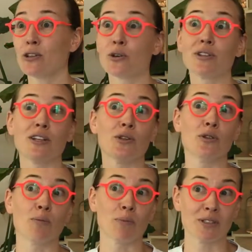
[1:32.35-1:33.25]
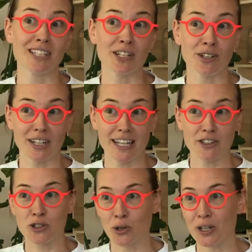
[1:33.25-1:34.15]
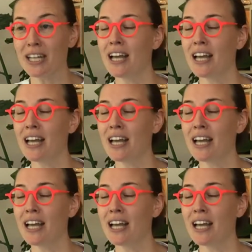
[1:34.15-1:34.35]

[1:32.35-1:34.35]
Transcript: or that you don't particularly enjoy,